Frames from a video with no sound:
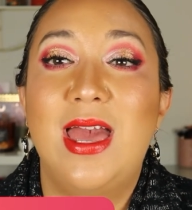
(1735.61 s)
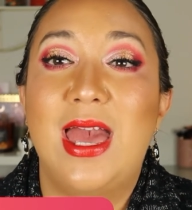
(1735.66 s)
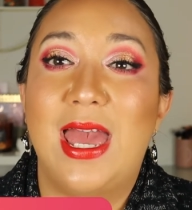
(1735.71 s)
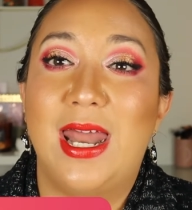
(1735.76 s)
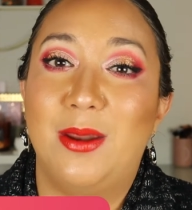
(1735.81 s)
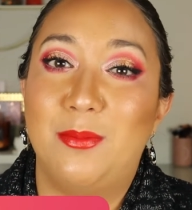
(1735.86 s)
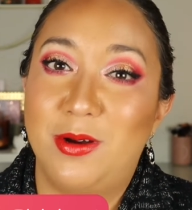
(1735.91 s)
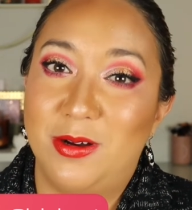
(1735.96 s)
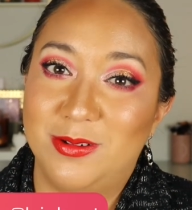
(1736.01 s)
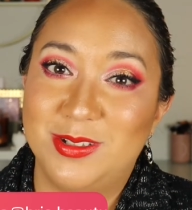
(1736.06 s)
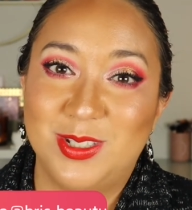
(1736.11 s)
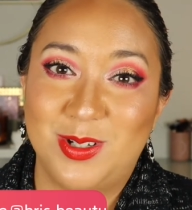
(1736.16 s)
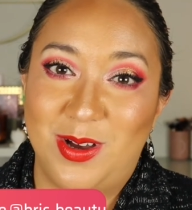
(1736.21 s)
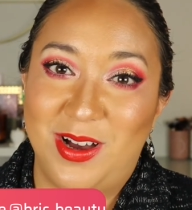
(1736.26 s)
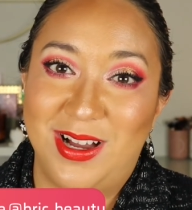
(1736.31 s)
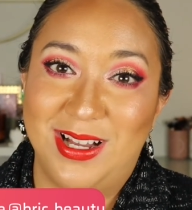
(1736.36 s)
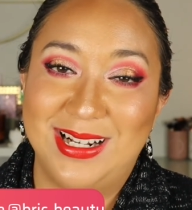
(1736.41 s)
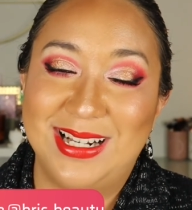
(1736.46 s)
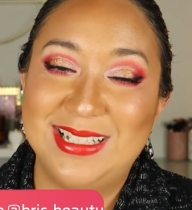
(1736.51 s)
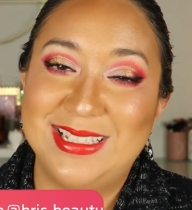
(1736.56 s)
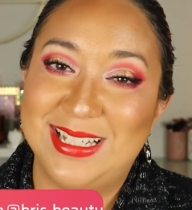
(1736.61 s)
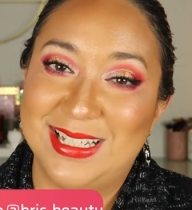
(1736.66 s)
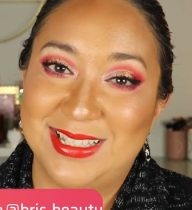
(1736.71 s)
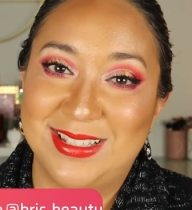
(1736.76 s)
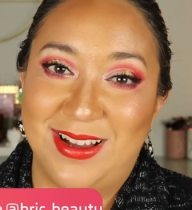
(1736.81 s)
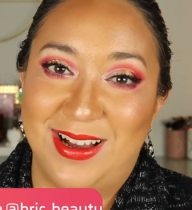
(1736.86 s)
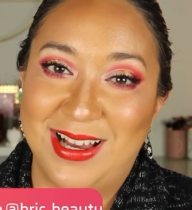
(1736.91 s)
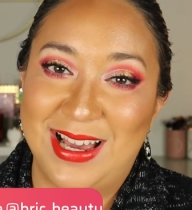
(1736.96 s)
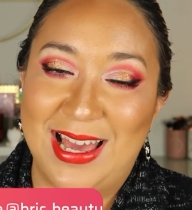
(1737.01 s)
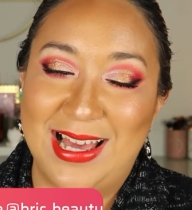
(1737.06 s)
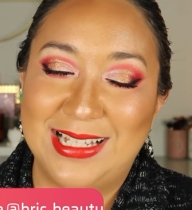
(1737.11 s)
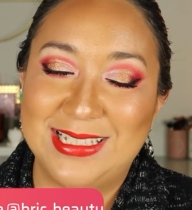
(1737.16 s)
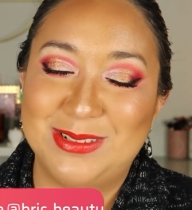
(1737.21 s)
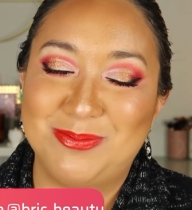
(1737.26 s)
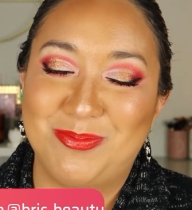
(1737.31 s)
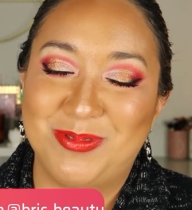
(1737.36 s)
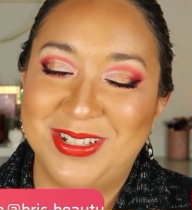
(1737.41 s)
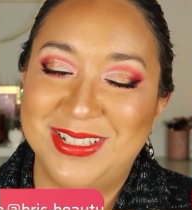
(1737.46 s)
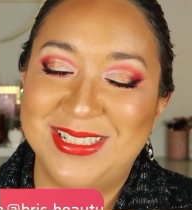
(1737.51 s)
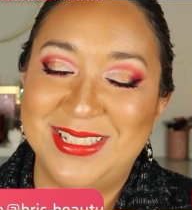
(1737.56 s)
And I'm also on TikTok as
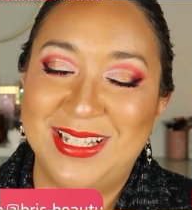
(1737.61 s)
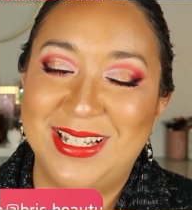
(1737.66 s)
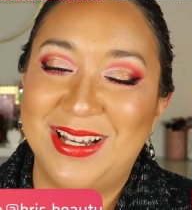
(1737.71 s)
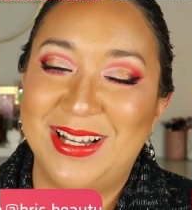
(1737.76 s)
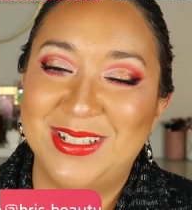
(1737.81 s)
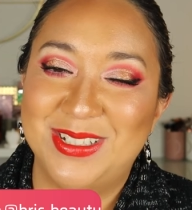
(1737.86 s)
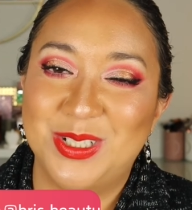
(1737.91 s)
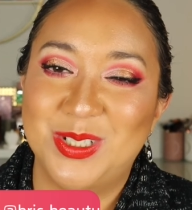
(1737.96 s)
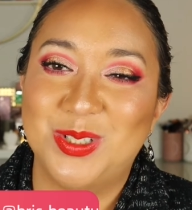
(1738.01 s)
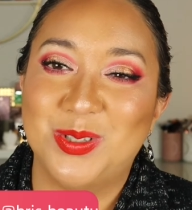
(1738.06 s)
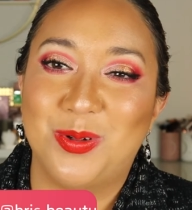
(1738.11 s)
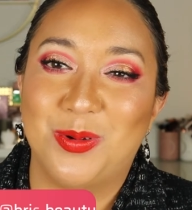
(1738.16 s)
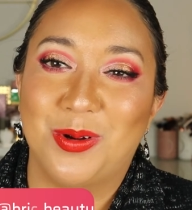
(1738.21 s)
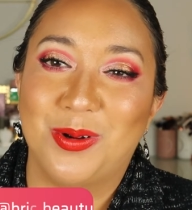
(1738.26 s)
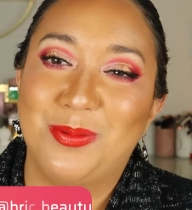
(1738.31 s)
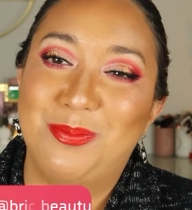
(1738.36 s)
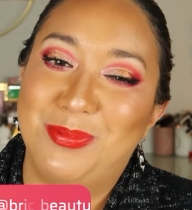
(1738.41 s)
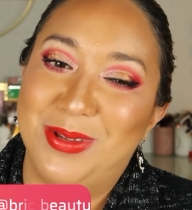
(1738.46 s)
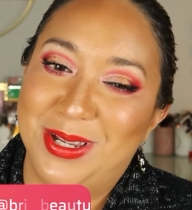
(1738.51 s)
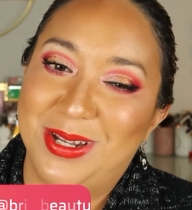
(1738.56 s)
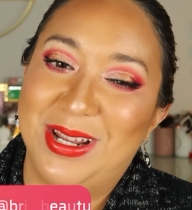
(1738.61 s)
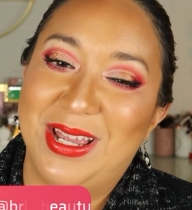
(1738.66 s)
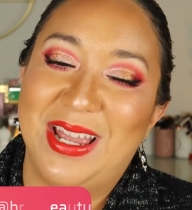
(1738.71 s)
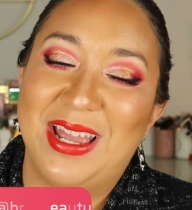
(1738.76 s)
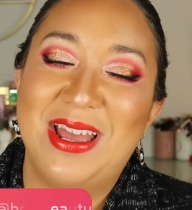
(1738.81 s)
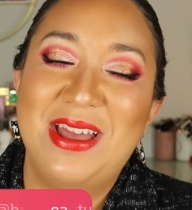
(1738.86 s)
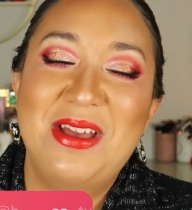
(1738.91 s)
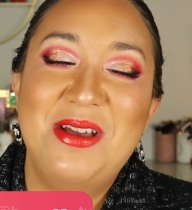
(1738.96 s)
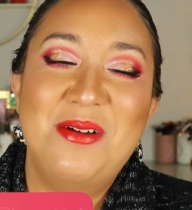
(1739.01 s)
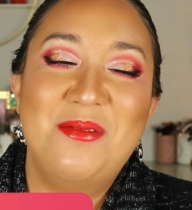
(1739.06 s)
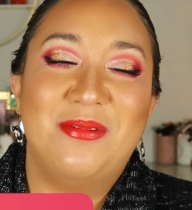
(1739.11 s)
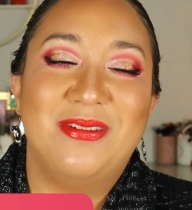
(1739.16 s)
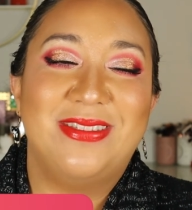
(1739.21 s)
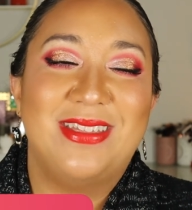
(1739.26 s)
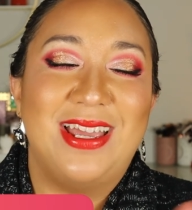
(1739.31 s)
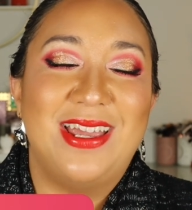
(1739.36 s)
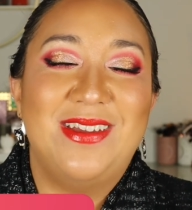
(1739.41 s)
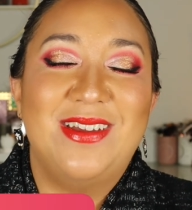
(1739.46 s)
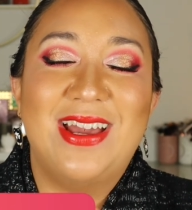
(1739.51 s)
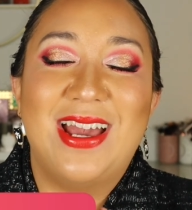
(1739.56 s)
Bree C underscore beauty. But
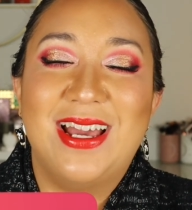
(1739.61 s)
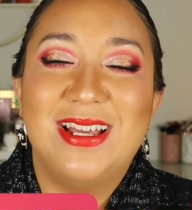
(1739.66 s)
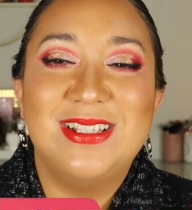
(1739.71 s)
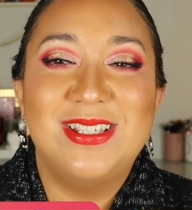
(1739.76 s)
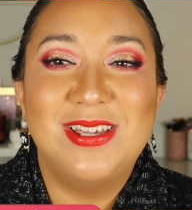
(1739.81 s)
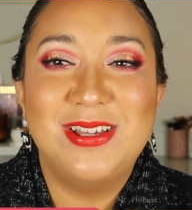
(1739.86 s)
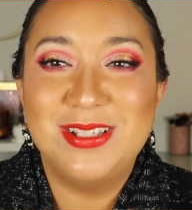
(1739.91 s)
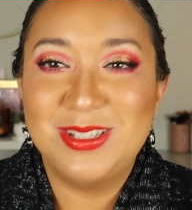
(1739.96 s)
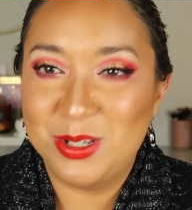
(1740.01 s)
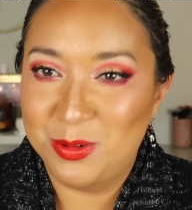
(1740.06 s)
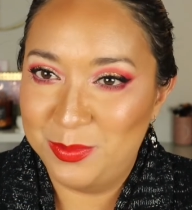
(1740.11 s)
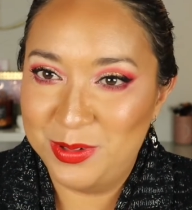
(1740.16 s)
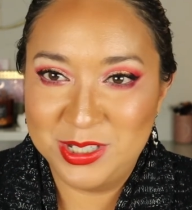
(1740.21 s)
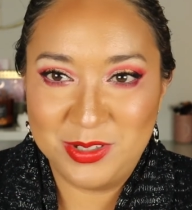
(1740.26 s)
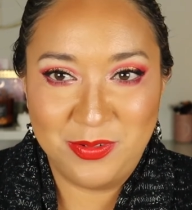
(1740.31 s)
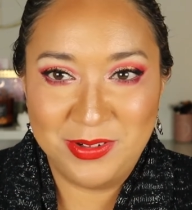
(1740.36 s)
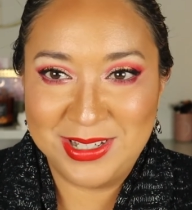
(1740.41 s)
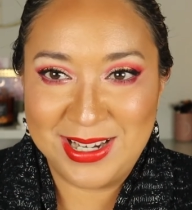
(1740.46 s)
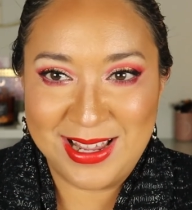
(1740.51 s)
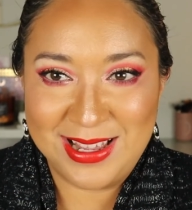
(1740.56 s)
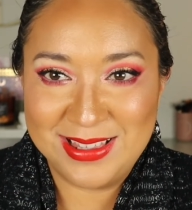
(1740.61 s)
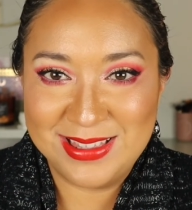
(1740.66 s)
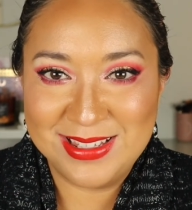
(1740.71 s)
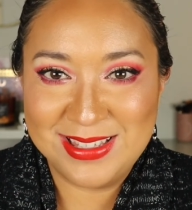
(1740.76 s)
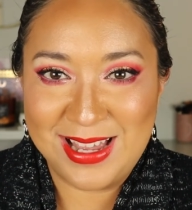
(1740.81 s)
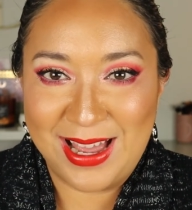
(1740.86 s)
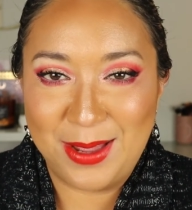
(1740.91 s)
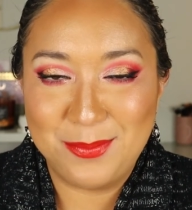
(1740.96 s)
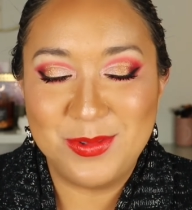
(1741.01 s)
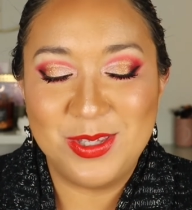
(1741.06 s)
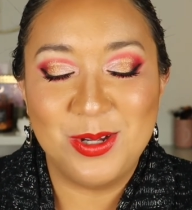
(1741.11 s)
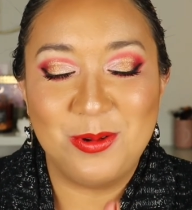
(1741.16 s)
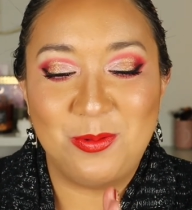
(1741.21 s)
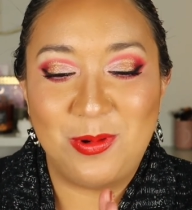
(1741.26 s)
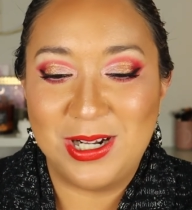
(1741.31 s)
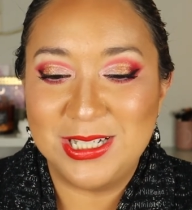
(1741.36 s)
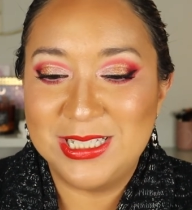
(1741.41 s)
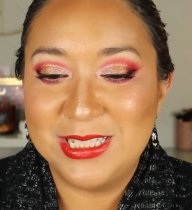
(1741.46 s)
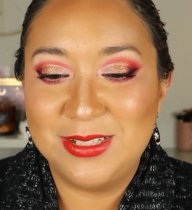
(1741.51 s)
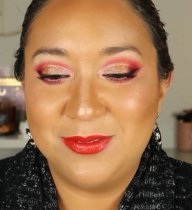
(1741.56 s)
thank you guys so much for taking the time to
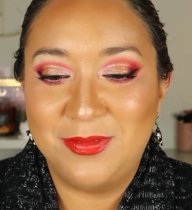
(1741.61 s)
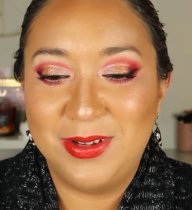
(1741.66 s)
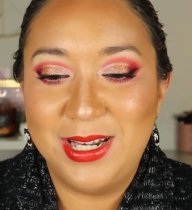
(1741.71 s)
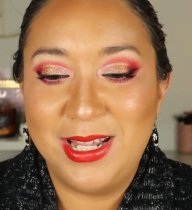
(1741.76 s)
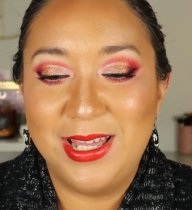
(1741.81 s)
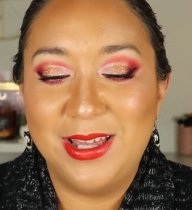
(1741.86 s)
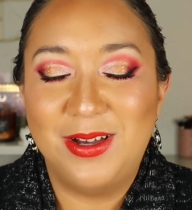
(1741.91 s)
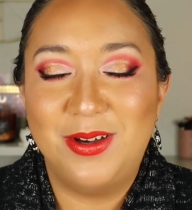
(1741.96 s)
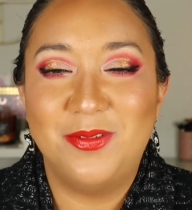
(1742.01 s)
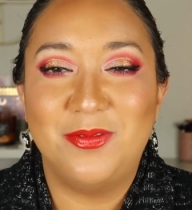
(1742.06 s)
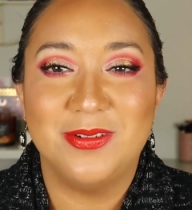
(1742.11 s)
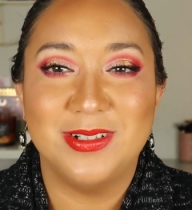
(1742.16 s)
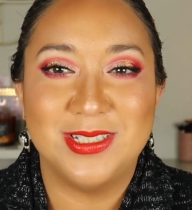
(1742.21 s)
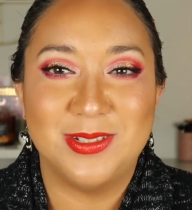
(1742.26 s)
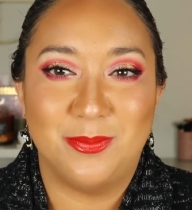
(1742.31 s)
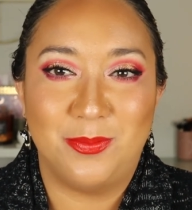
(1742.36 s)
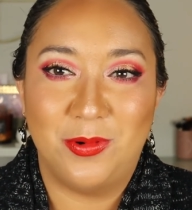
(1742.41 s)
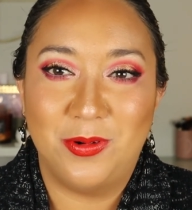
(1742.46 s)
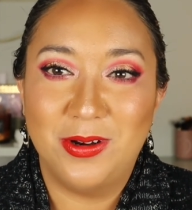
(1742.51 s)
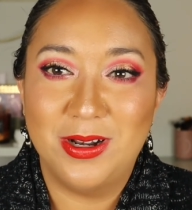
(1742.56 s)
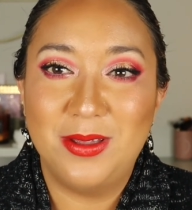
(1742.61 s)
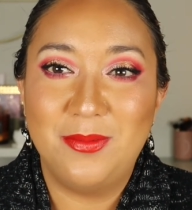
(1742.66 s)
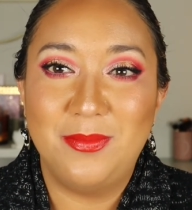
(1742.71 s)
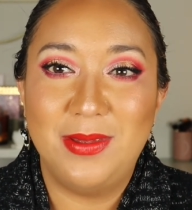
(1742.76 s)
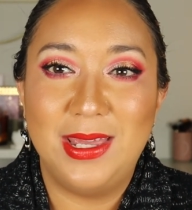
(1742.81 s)
watch this video, for supporting